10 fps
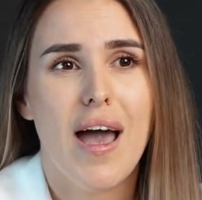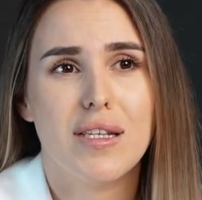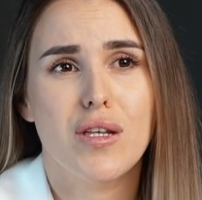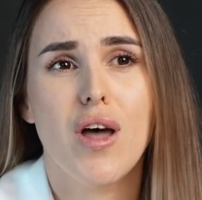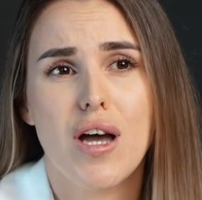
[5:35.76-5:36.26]

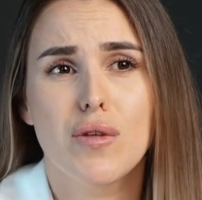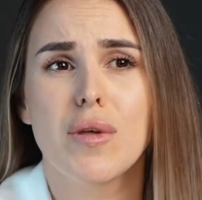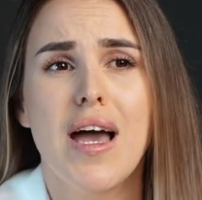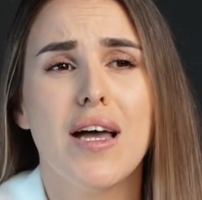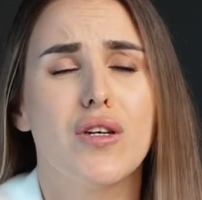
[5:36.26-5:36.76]
And the
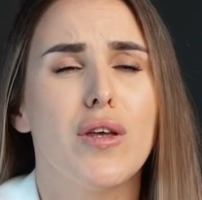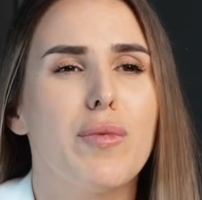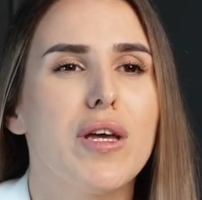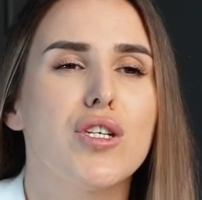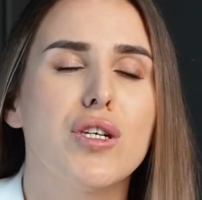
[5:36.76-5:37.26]
document actually
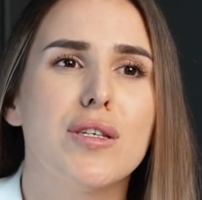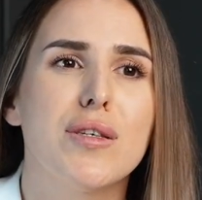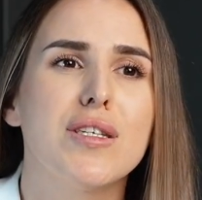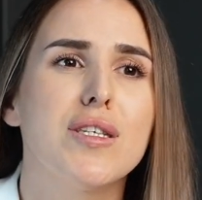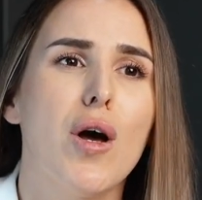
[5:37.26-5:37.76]

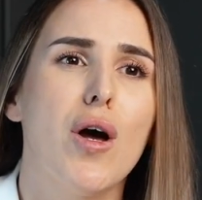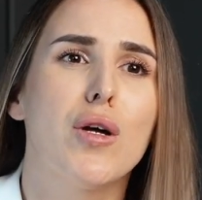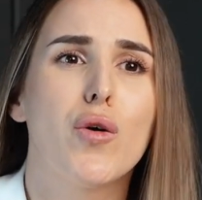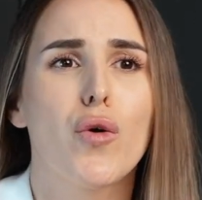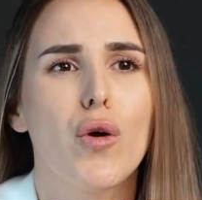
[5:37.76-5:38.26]
mentions
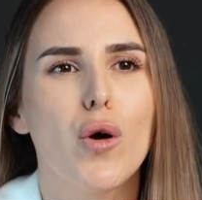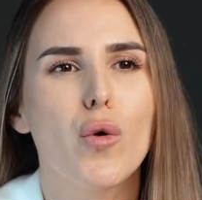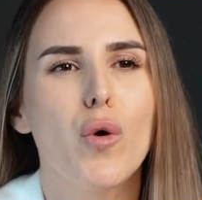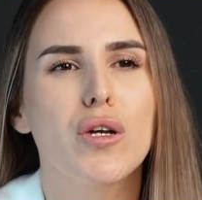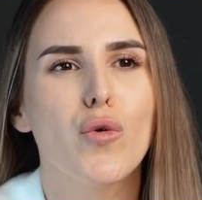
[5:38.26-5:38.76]
Article
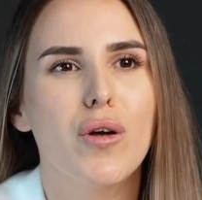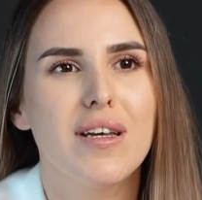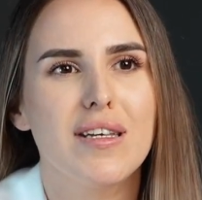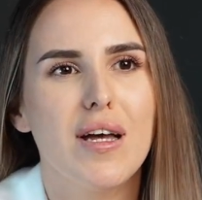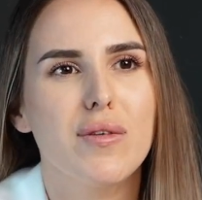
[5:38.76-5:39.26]

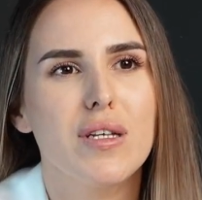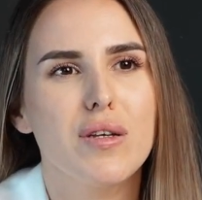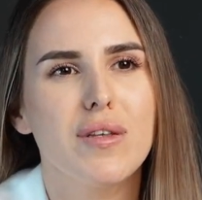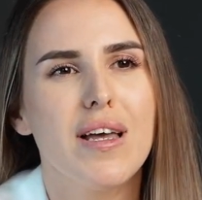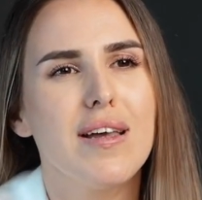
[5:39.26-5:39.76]
127
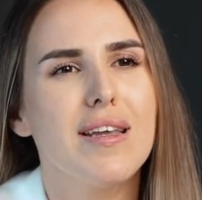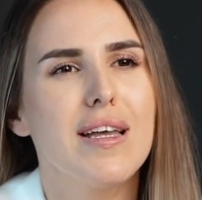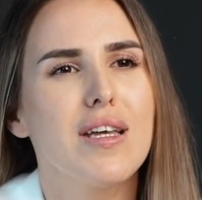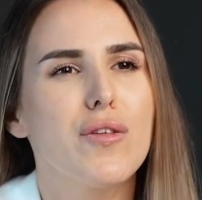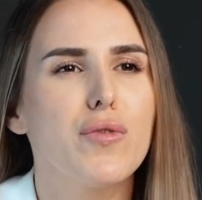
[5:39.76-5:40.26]
of the
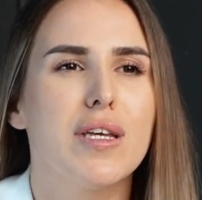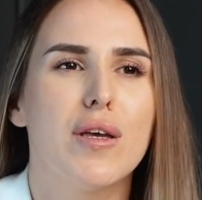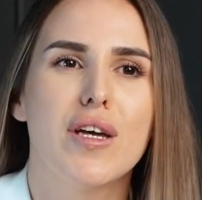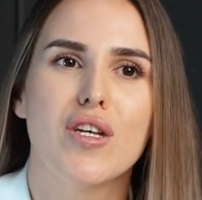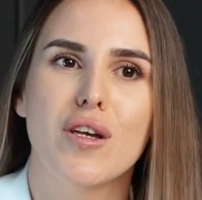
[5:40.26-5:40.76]
Executive
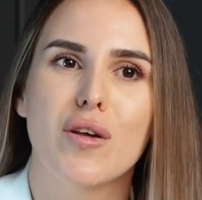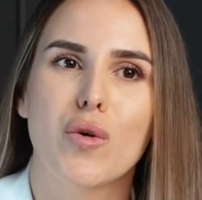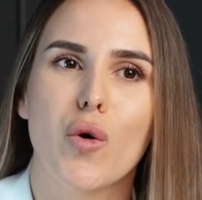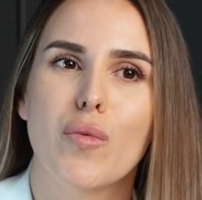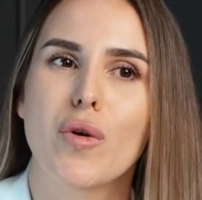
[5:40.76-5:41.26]
Regulation of
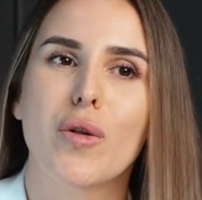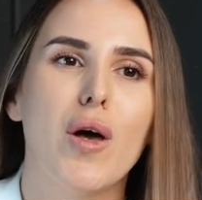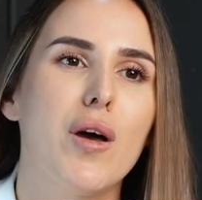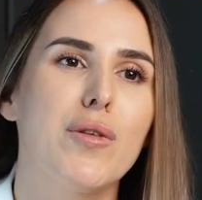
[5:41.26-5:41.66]
Corporate Law,